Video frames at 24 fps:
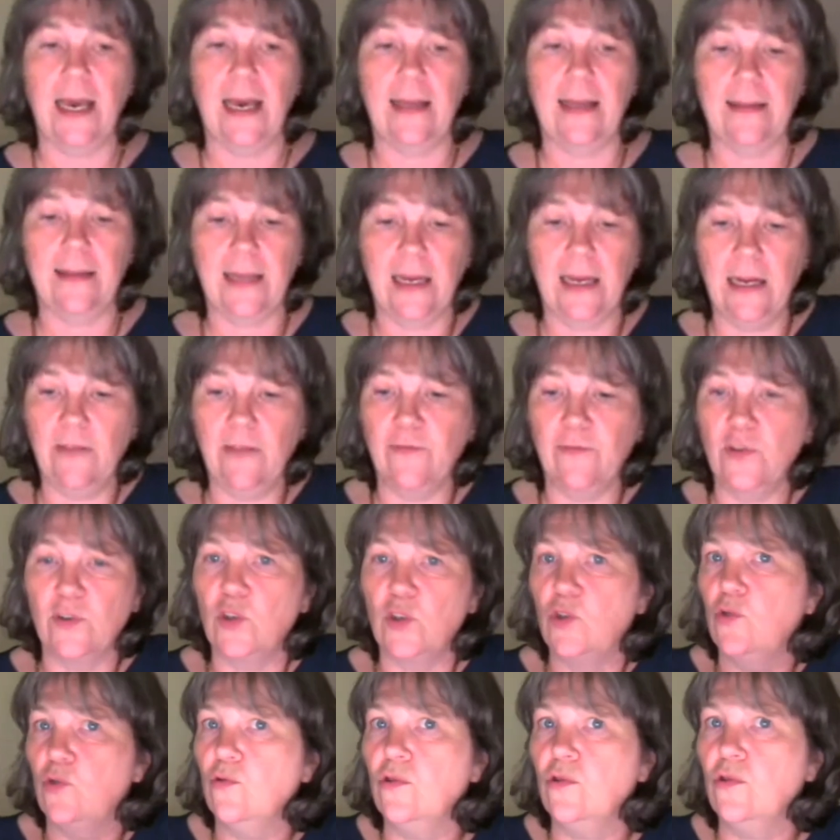And then if a
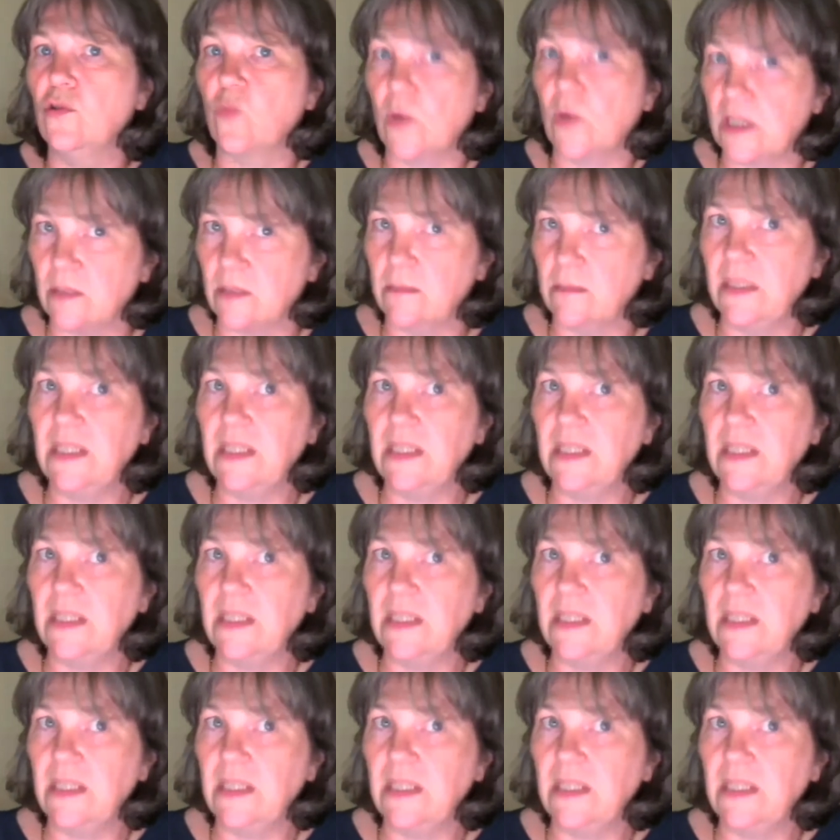student was missing
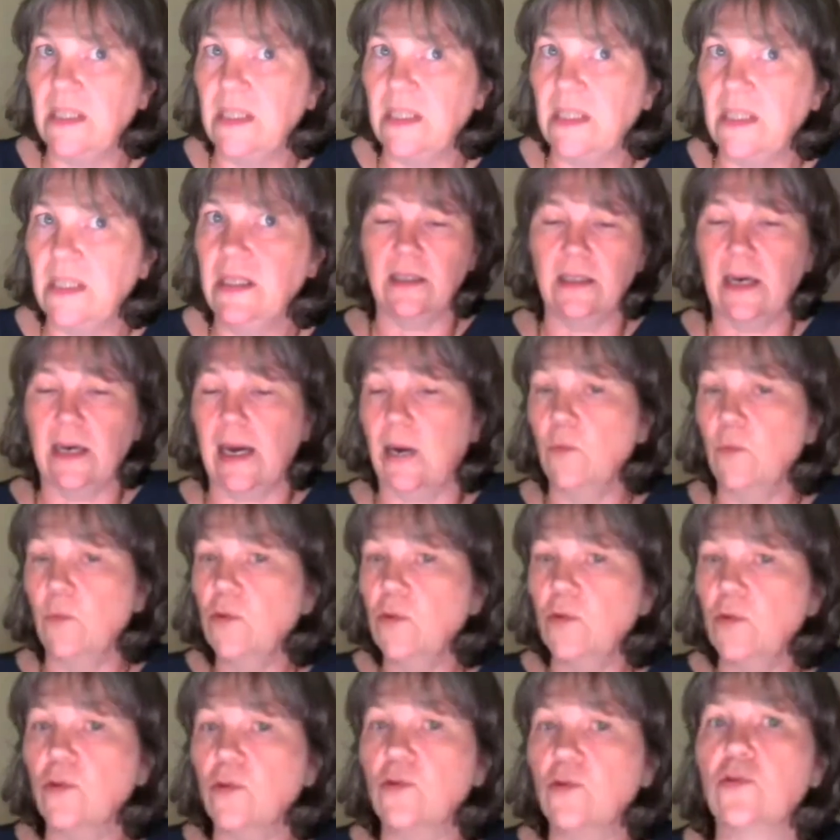on that sheet, I
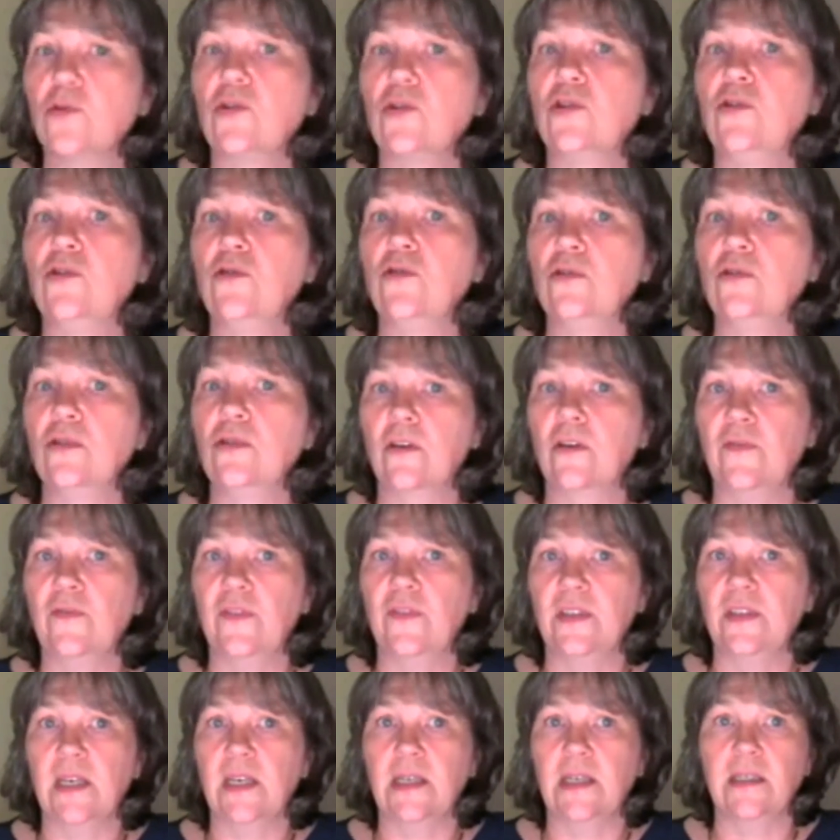would go to the student
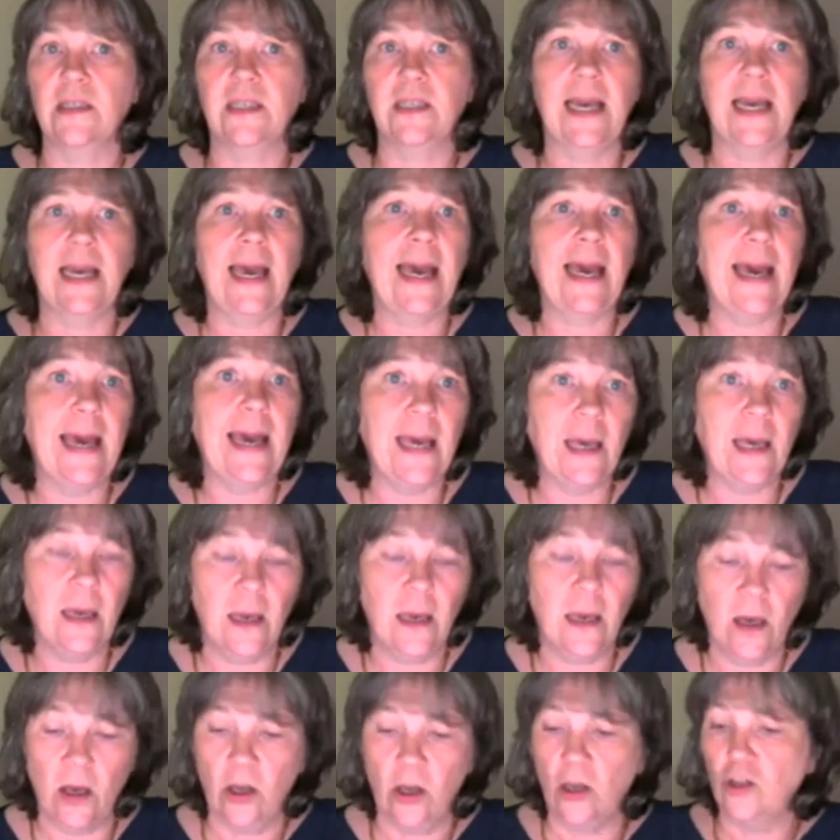office and say,
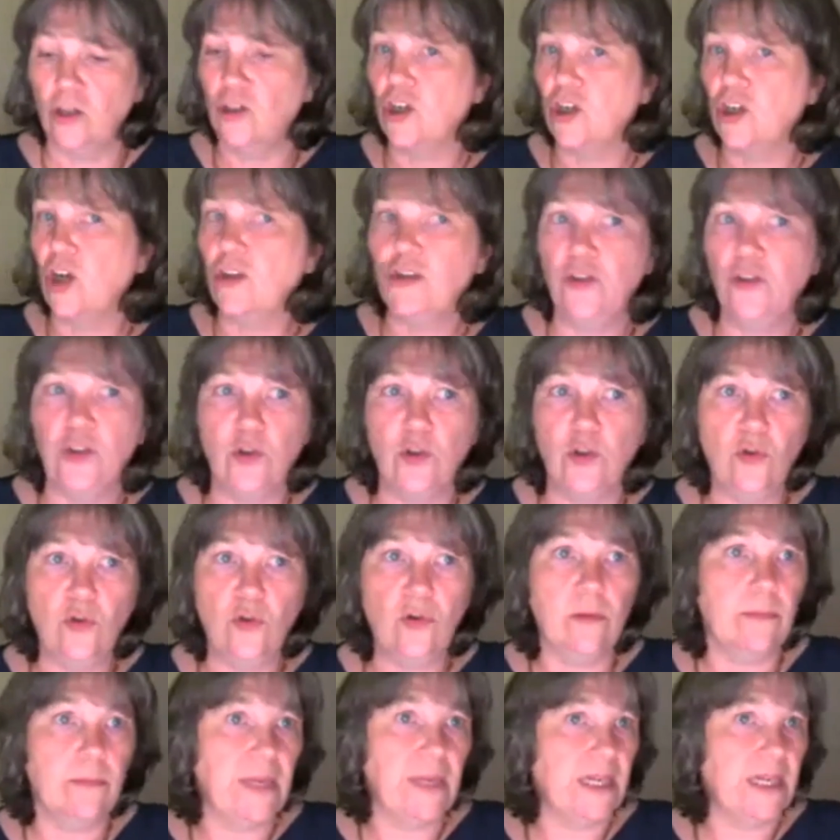hey, John
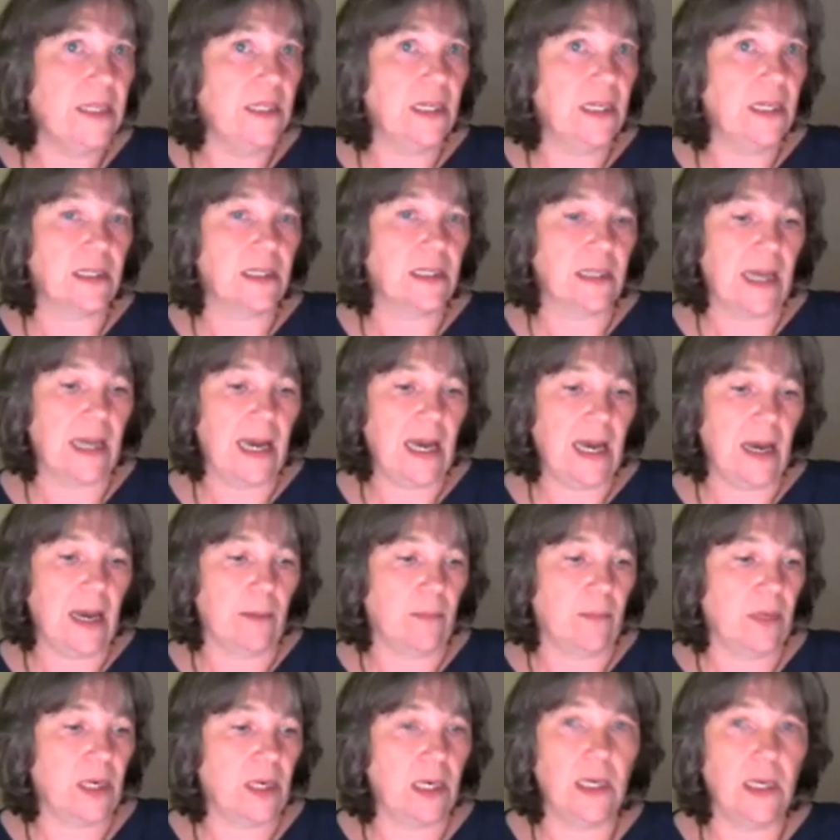Doe made an
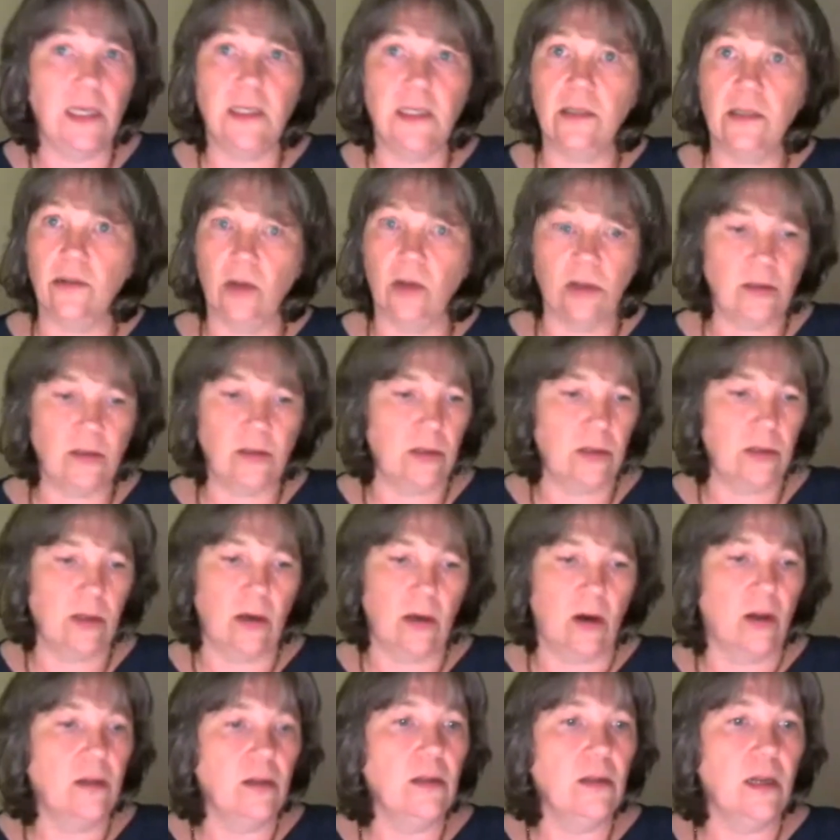exam. He's not
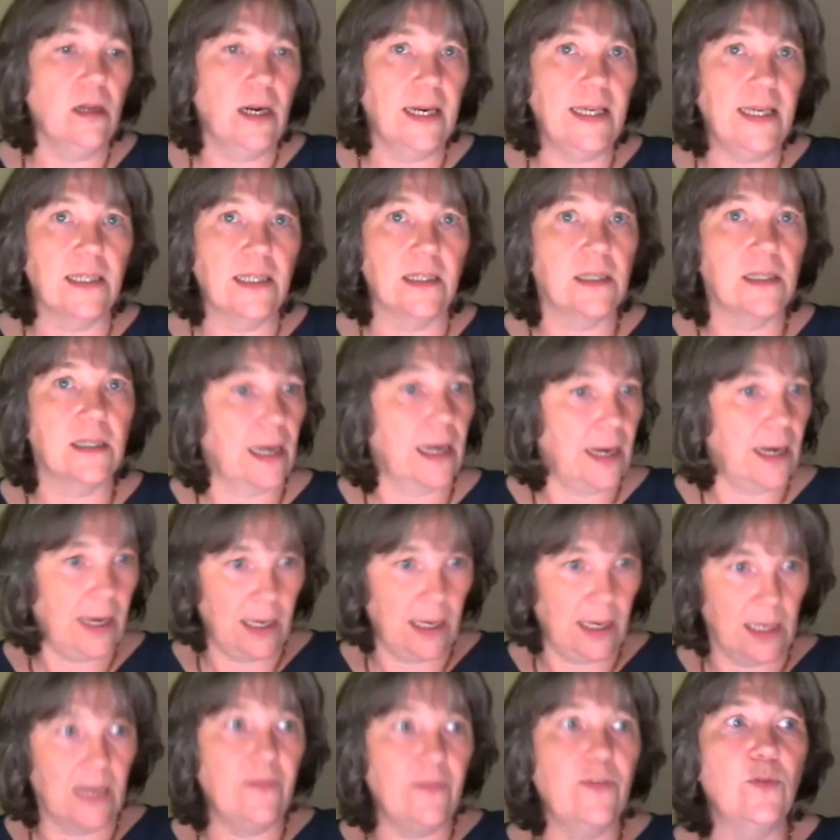on the list. Can
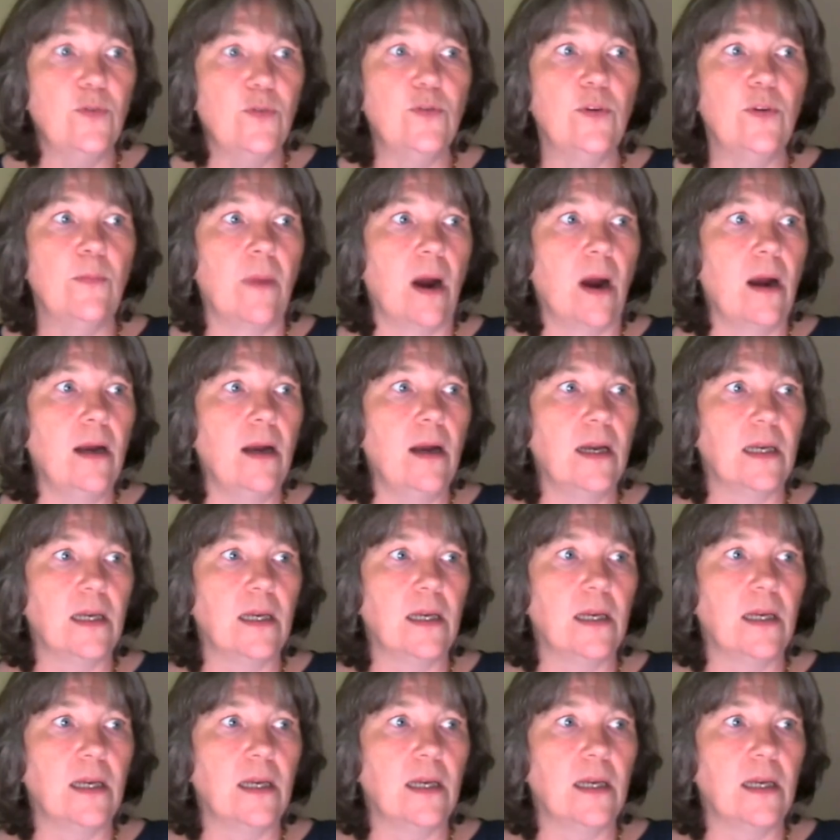I give you the mark?
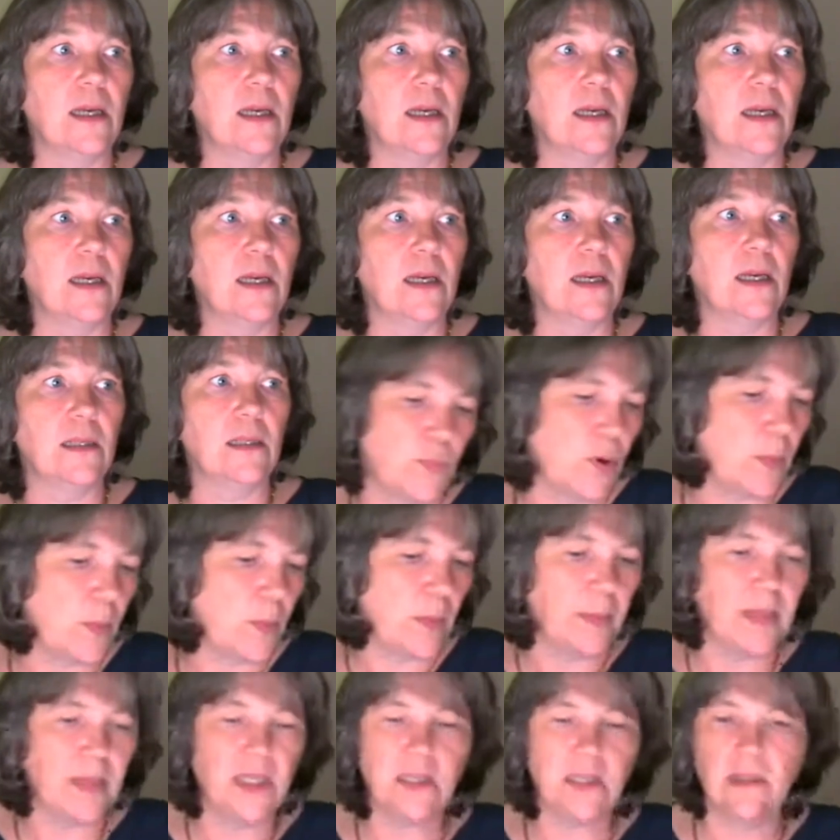And they say, oh, yes,
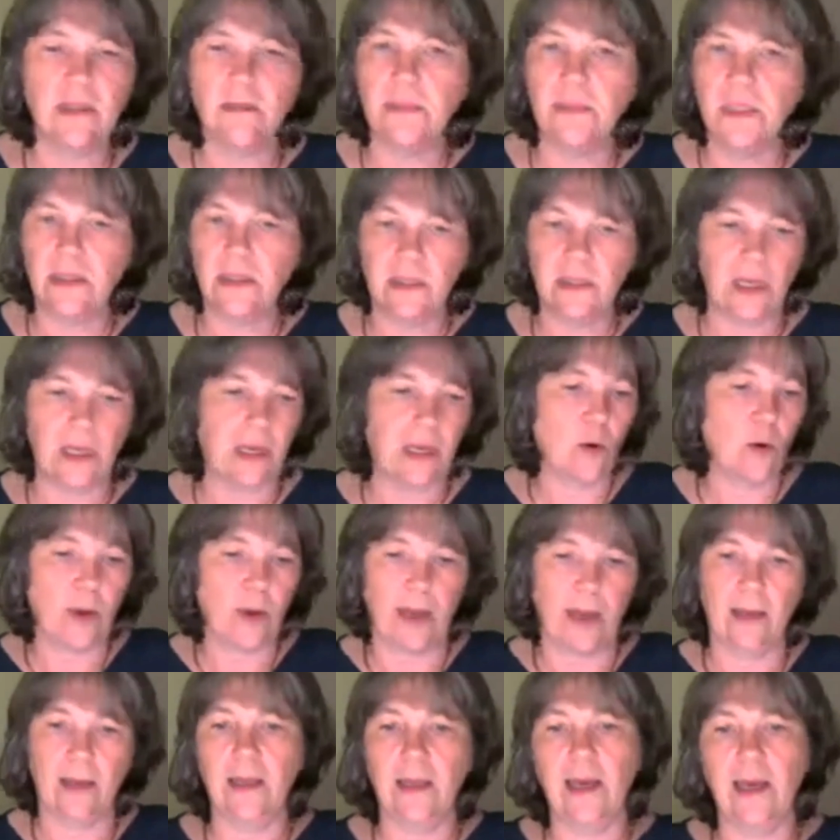probably it's a mistake.
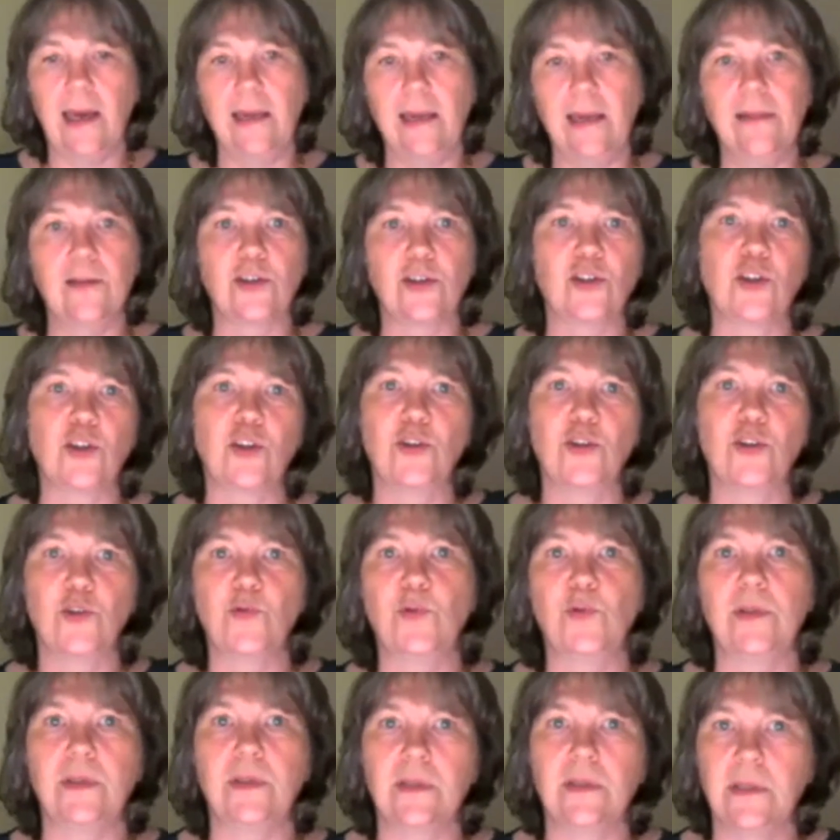Okay, and they enter John
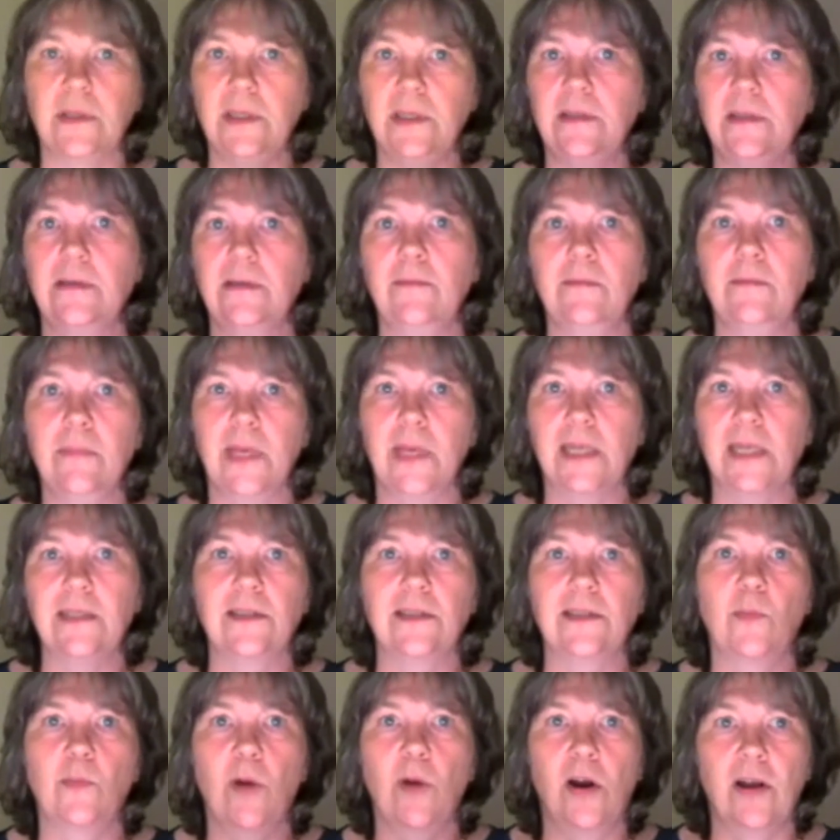Doe in the system,
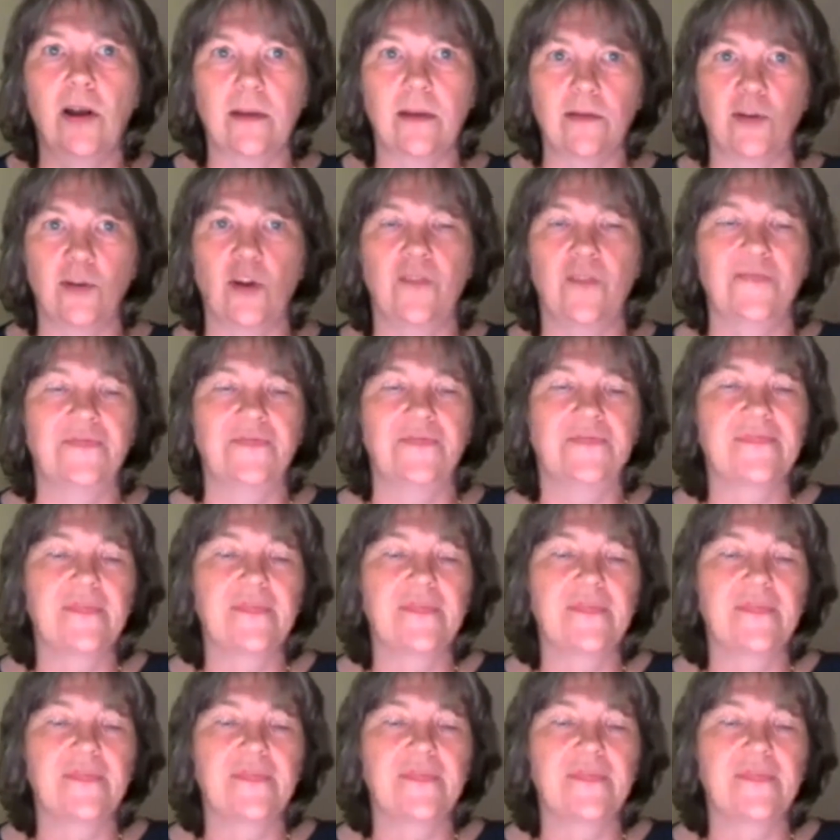gets the mark, done.